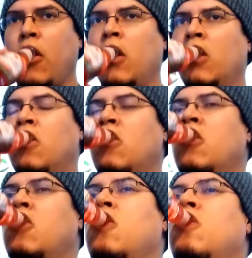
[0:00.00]

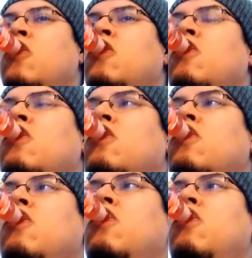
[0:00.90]

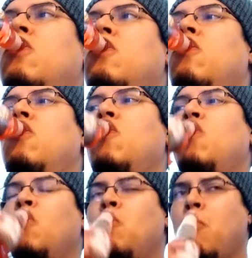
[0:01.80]

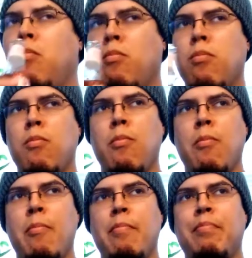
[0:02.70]

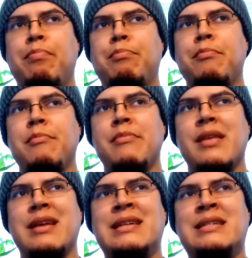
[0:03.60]

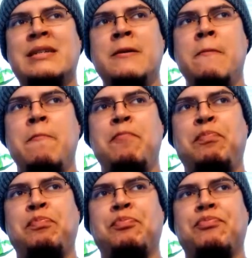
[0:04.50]

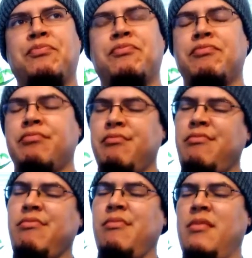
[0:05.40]

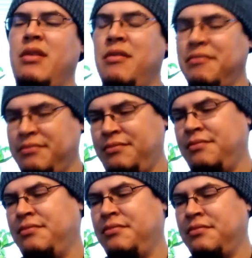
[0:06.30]

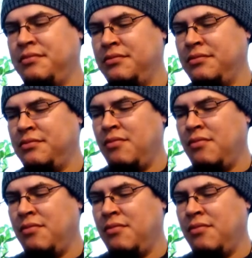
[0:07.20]
No one is speaking in this clip.